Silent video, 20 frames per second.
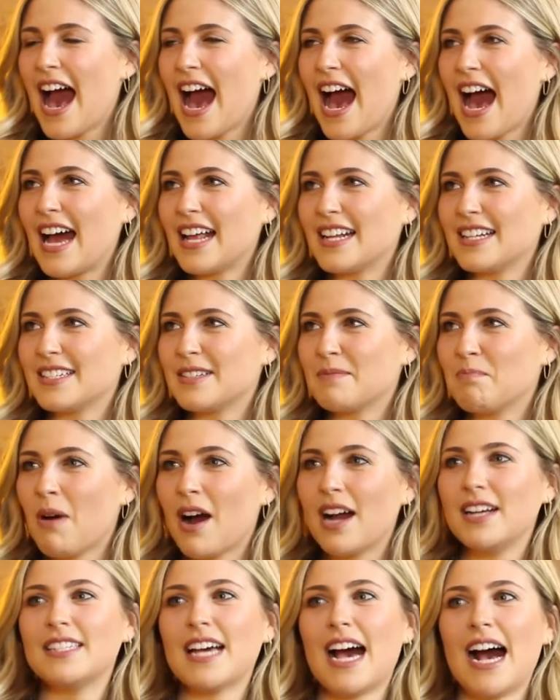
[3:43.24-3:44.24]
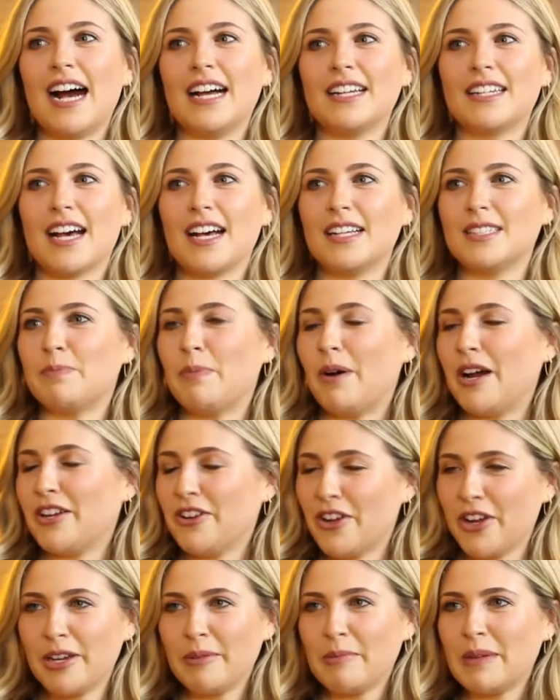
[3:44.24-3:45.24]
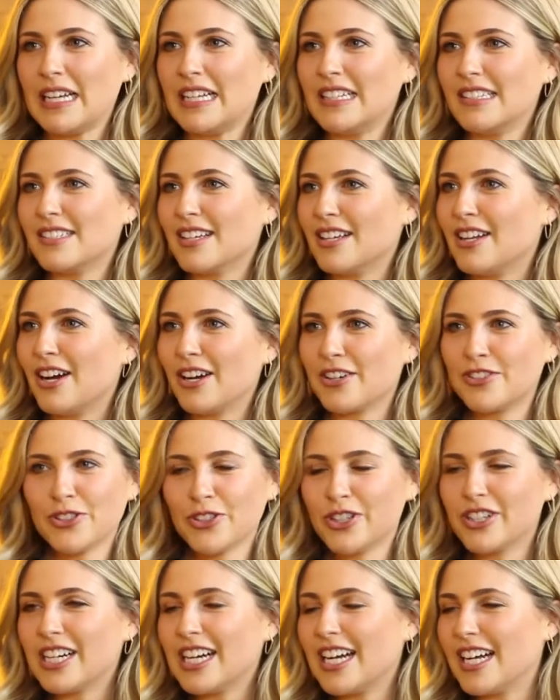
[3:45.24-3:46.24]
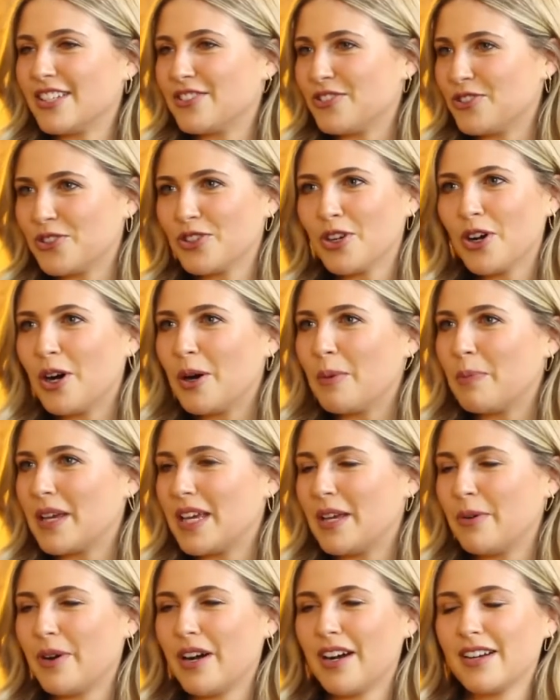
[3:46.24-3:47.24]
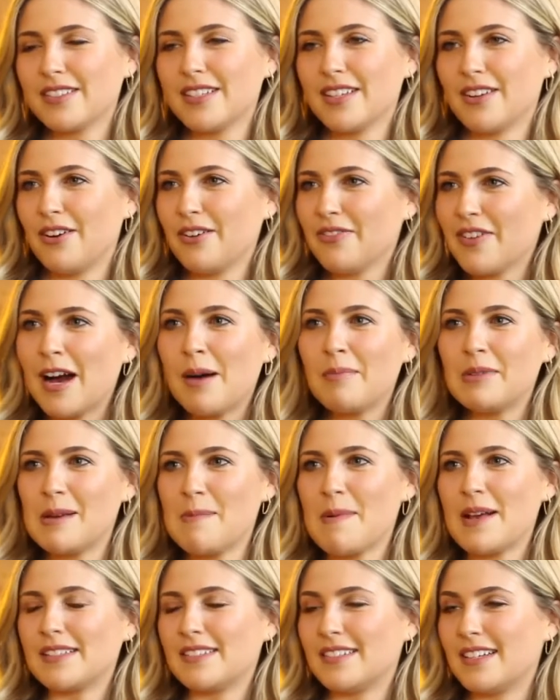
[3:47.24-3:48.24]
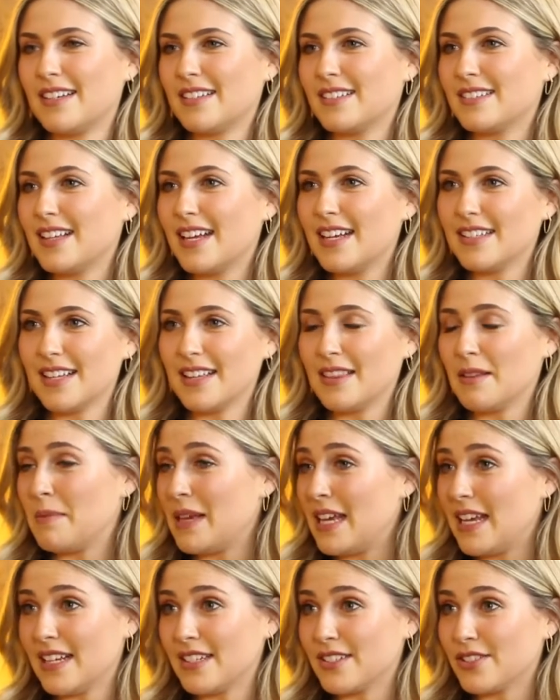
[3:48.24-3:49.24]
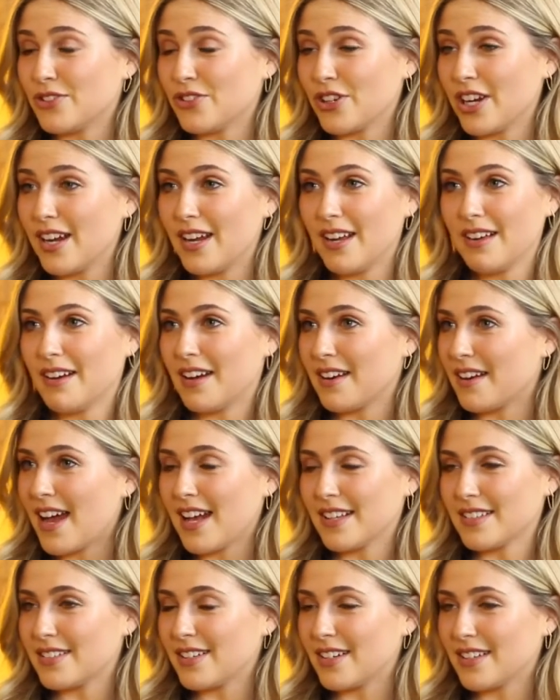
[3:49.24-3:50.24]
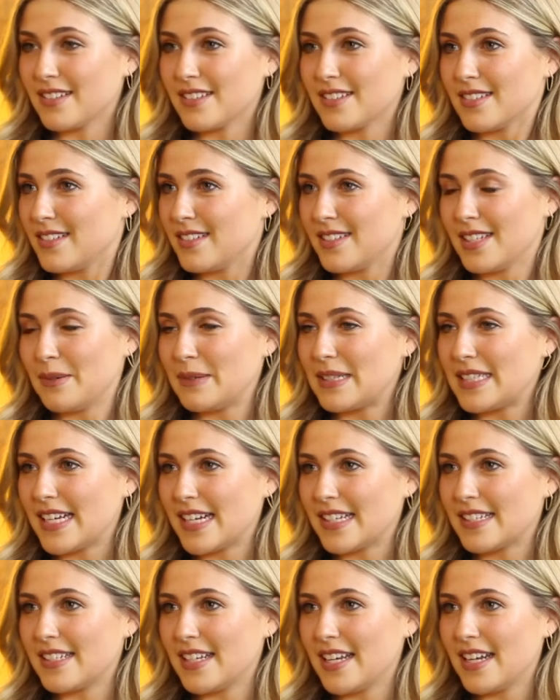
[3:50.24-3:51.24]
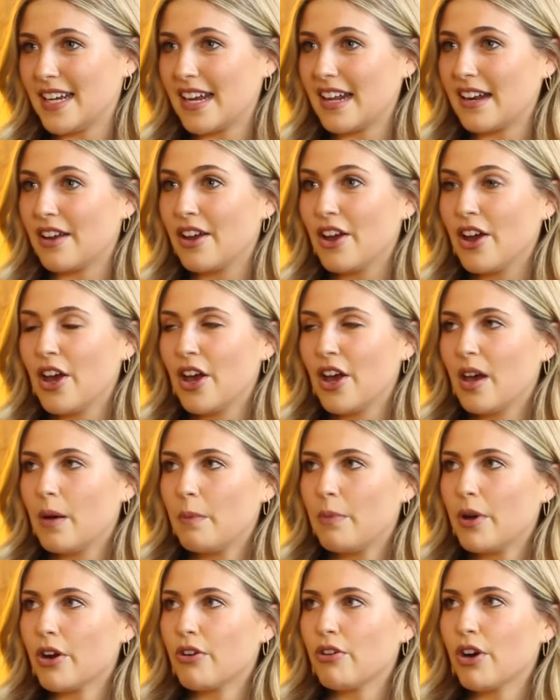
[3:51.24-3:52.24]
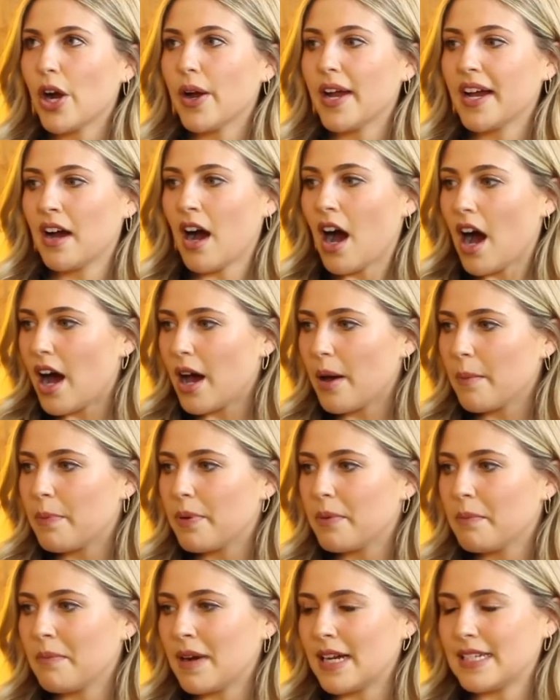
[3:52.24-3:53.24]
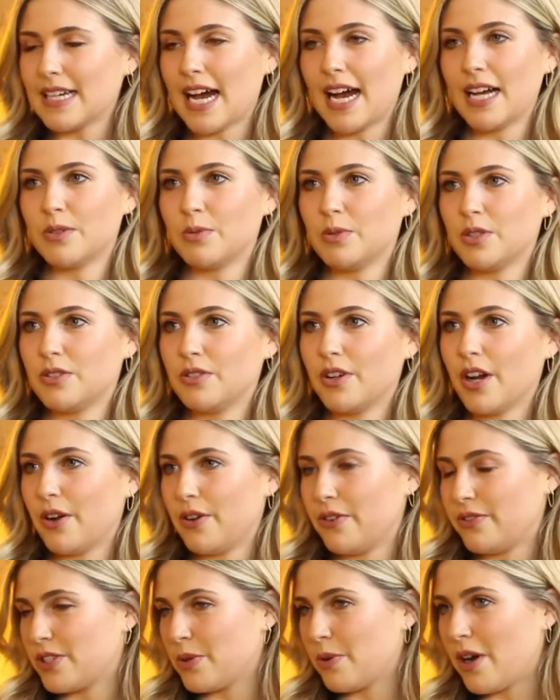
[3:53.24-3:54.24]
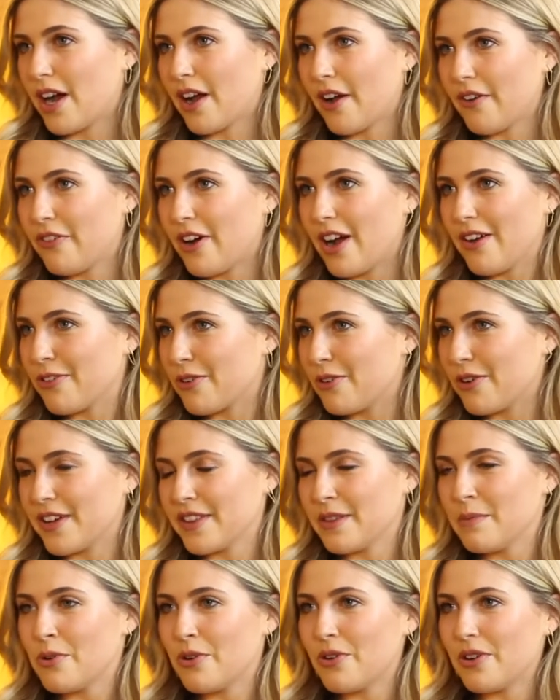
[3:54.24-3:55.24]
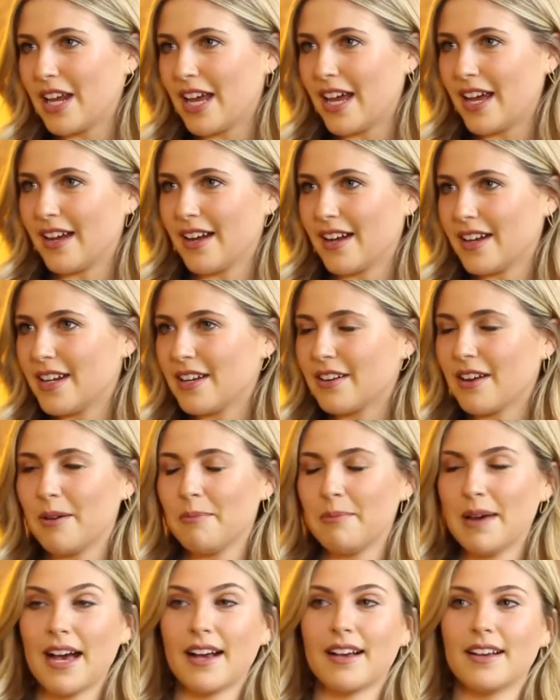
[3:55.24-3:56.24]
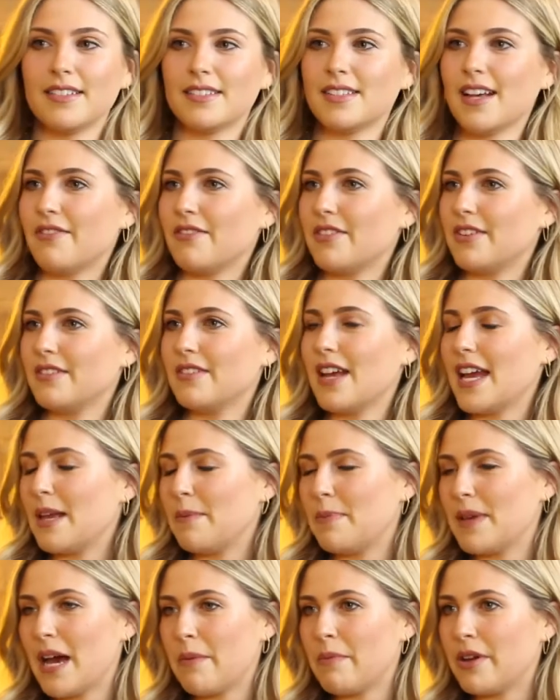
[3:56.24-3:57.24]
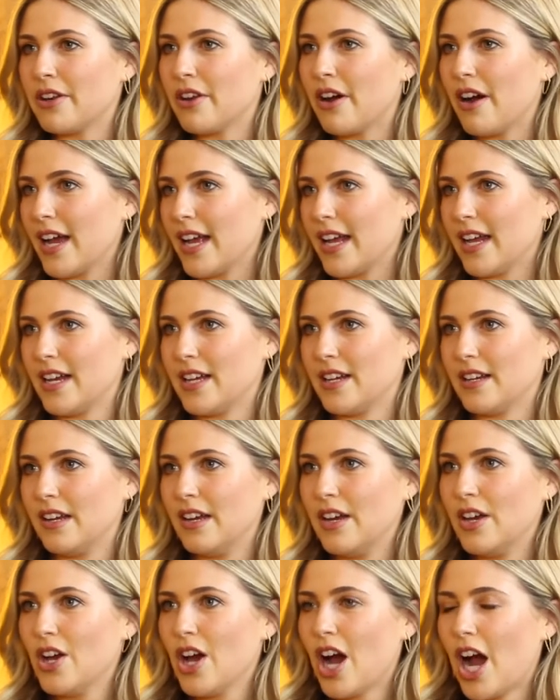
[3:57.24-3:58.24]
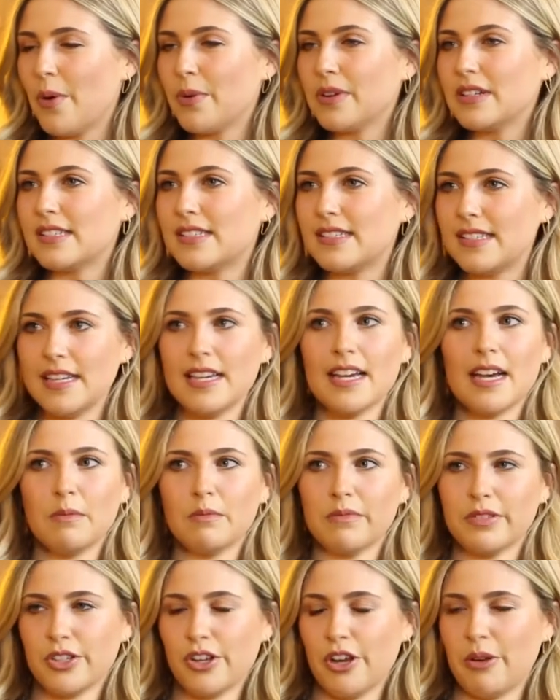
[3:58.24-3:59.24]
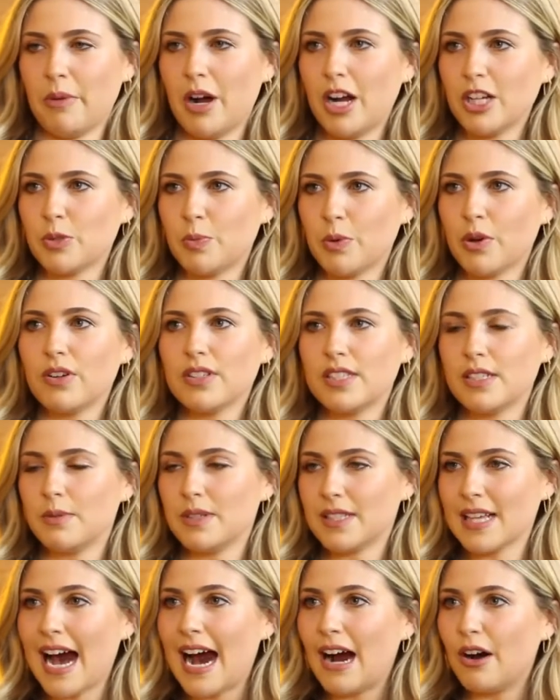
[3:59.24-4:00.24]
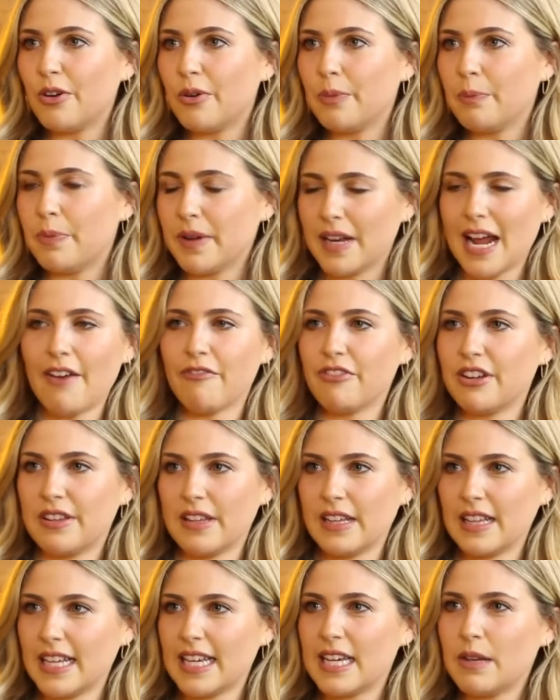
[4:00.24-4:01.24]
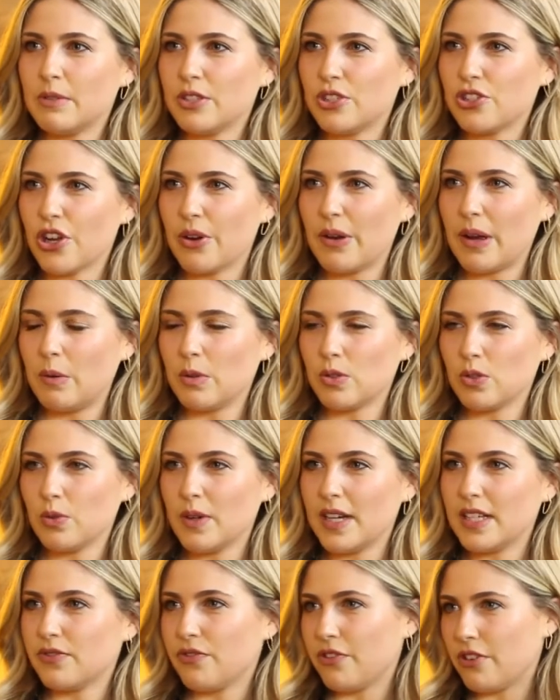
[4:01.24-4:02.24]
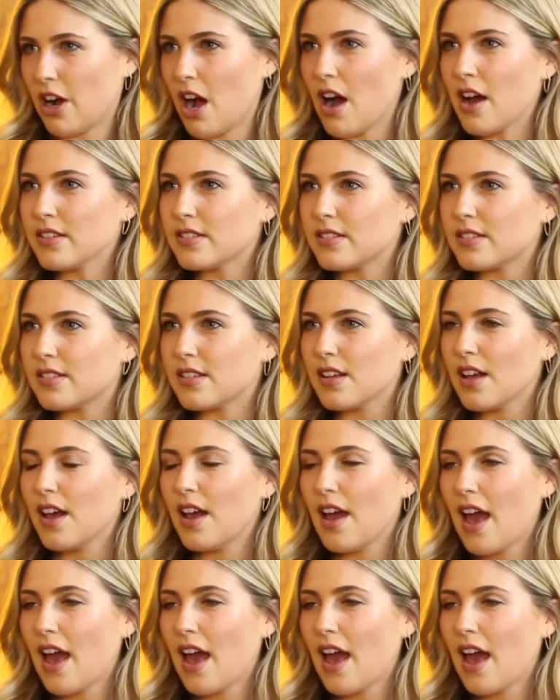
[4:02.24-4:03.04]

And my dad has by no means a luxurious job. He works in our family business that is in the meat industry and has done since he was 16. But growing up, my dad would go to work at 5 o'clock in the morning and he'd come back at 7, 8 p.m. at night. And I wouldn't see him so much because he was out, but everything that he was doing was always for us.